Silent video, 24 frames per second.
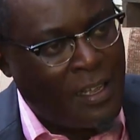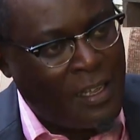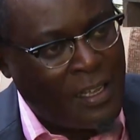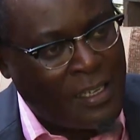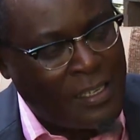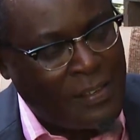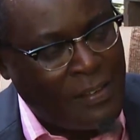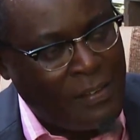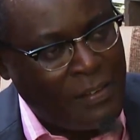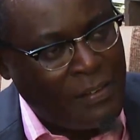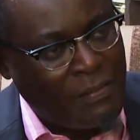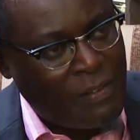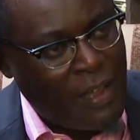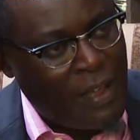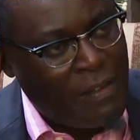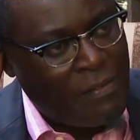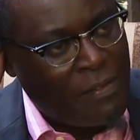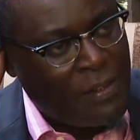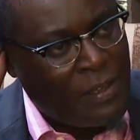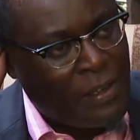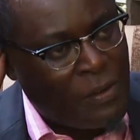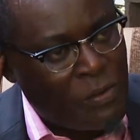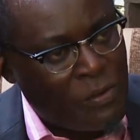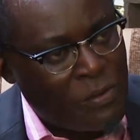a
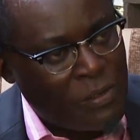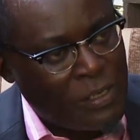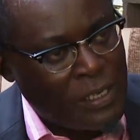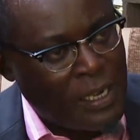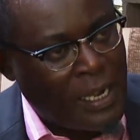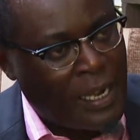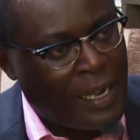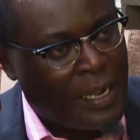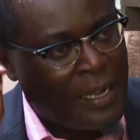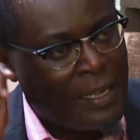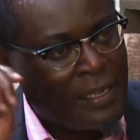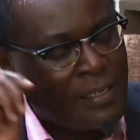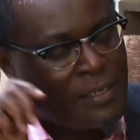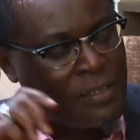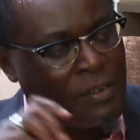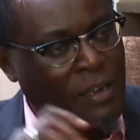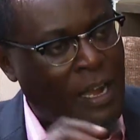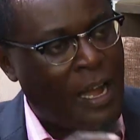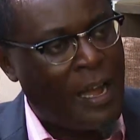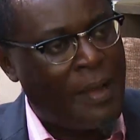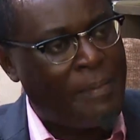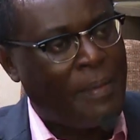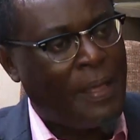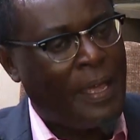75-year-old guy to
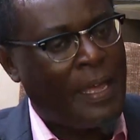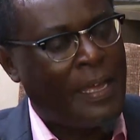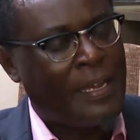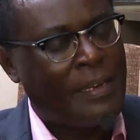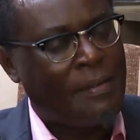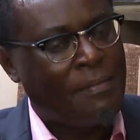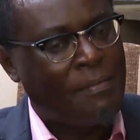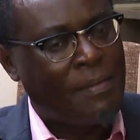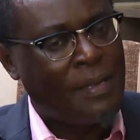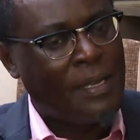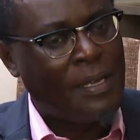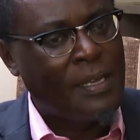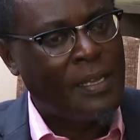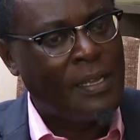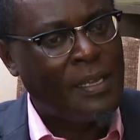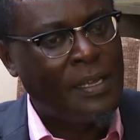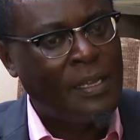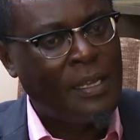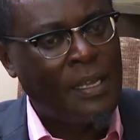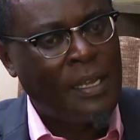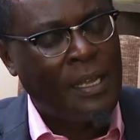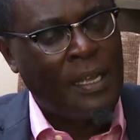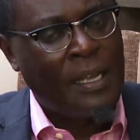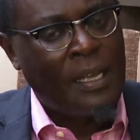come and be
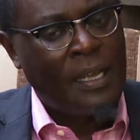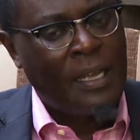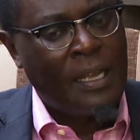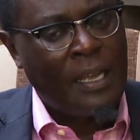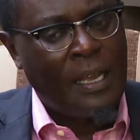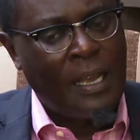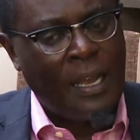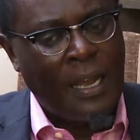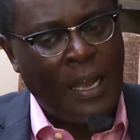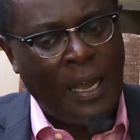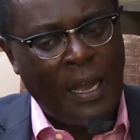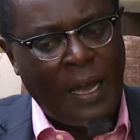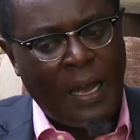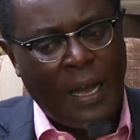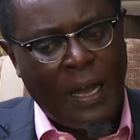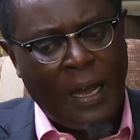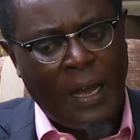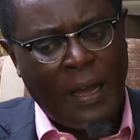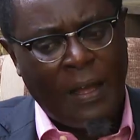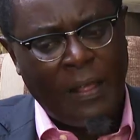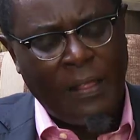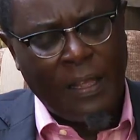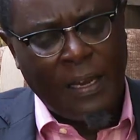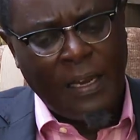
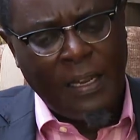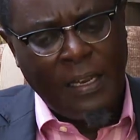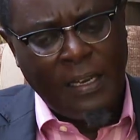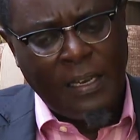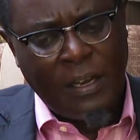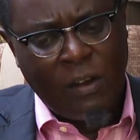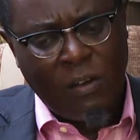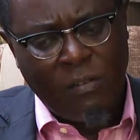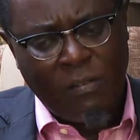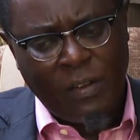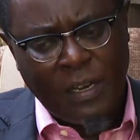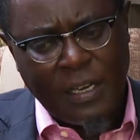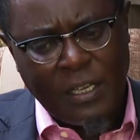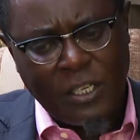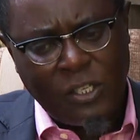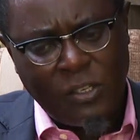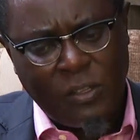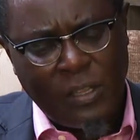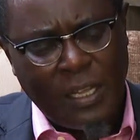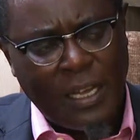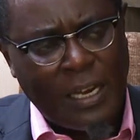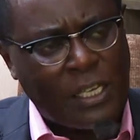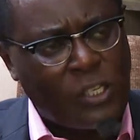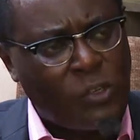the leader of a
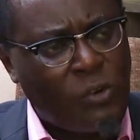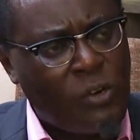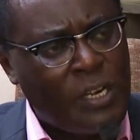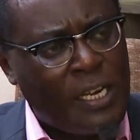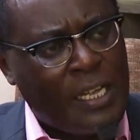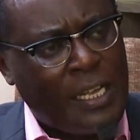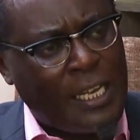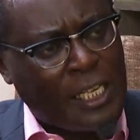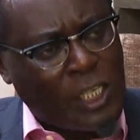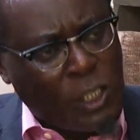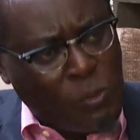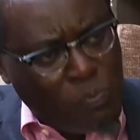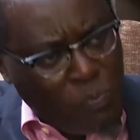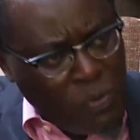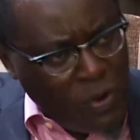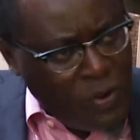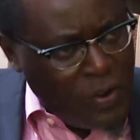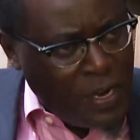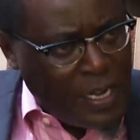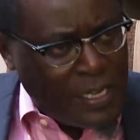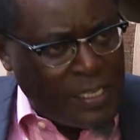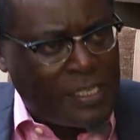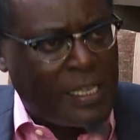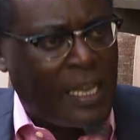nation that has already
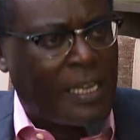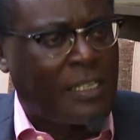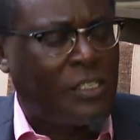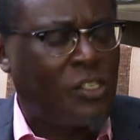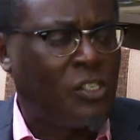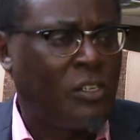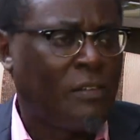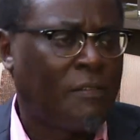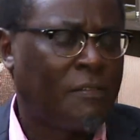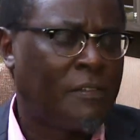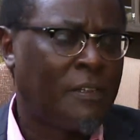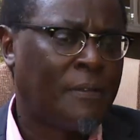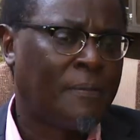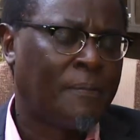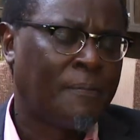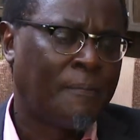experienced that shift.